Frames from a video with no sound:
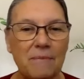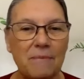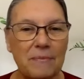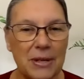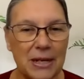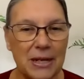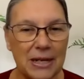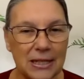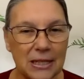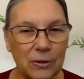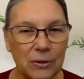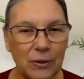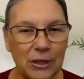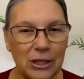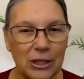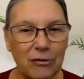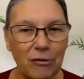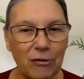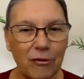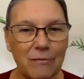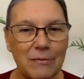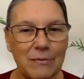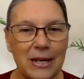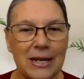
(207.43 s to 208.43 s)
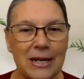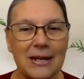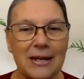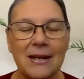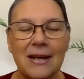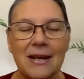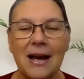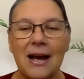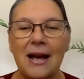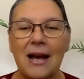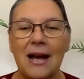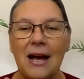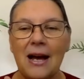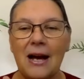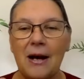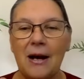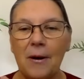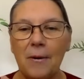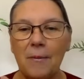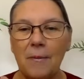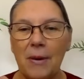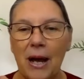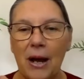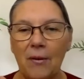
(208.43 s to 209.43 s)
big switch for me.
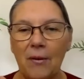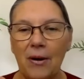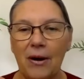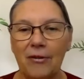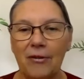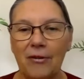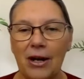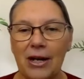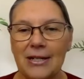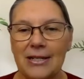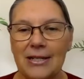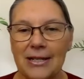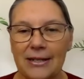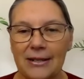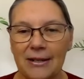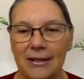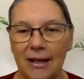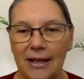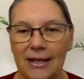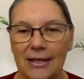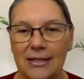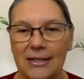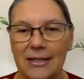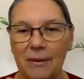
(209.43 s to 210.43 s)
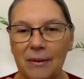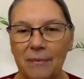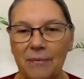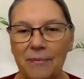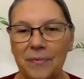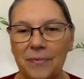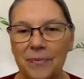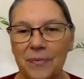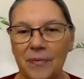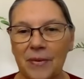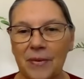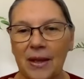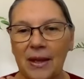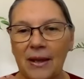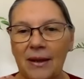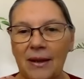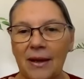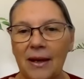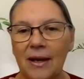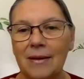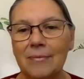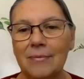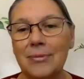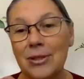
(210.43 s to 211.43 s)
However, I did like some
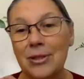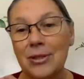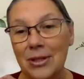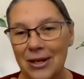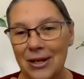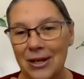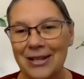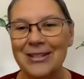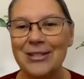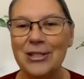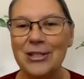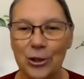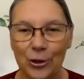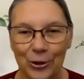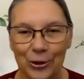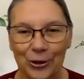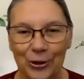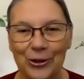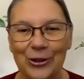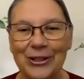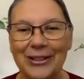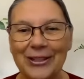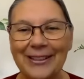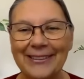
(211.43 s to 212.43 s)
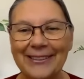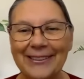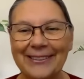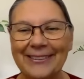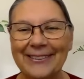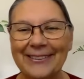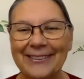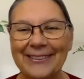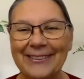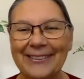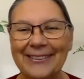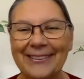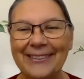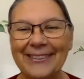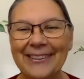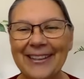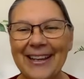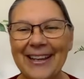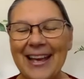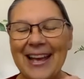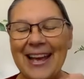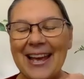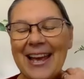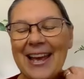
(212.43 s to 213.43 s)
sugar,
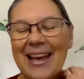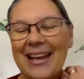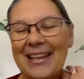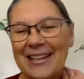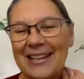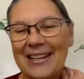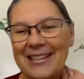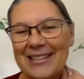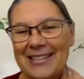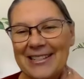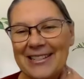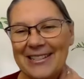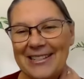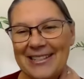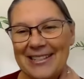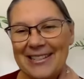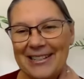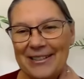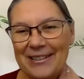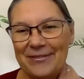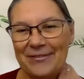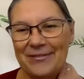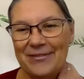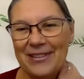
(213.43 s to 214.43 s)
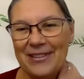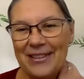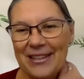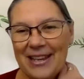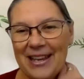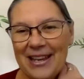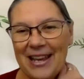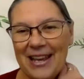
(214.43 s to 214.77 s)
and I did know